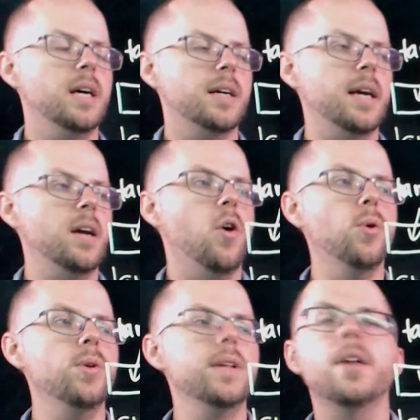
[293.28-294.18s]
Okay?
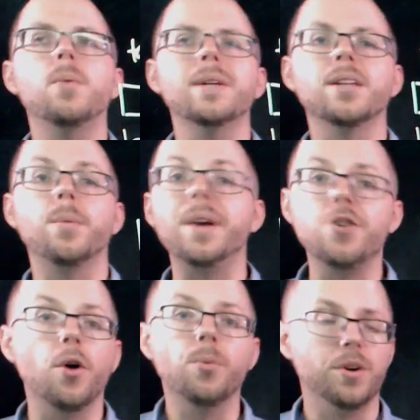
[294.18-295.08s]
All the other ones that we
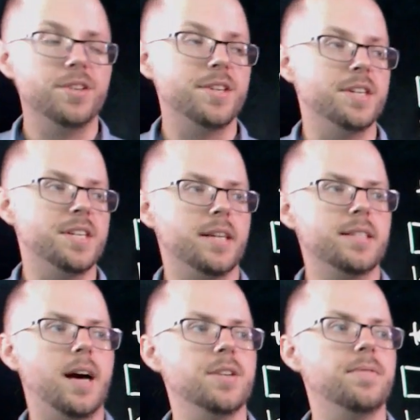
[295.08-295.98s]
don't want to detect
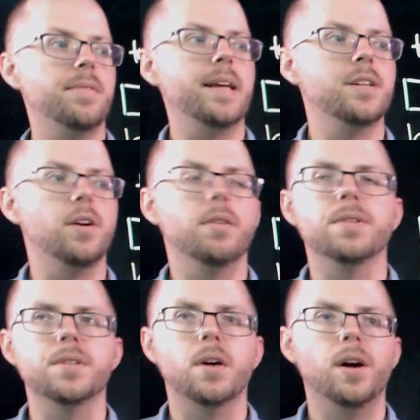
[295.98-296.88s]
are deflected off
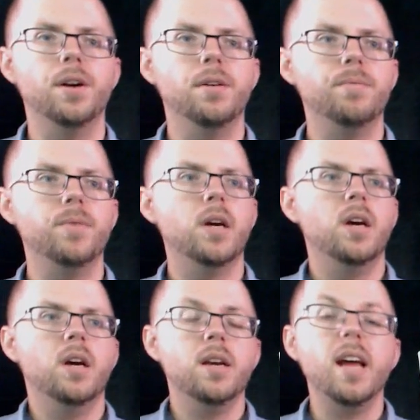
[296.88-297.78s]
the side.
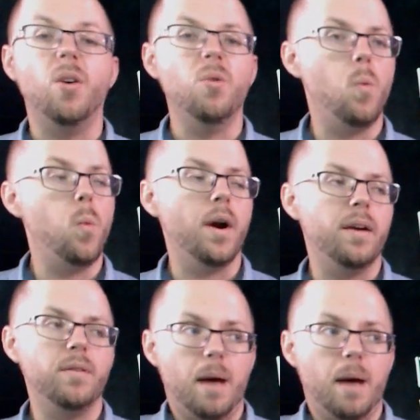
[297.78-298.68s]
Now,
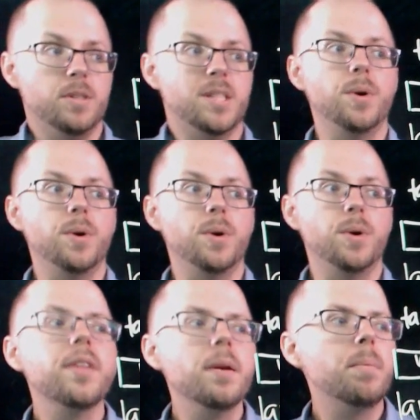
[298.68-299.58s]
what happens if we want
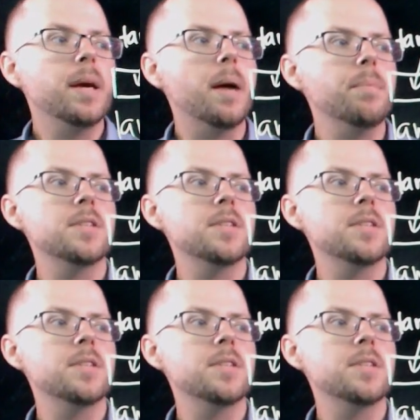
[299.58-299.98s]
to then pick up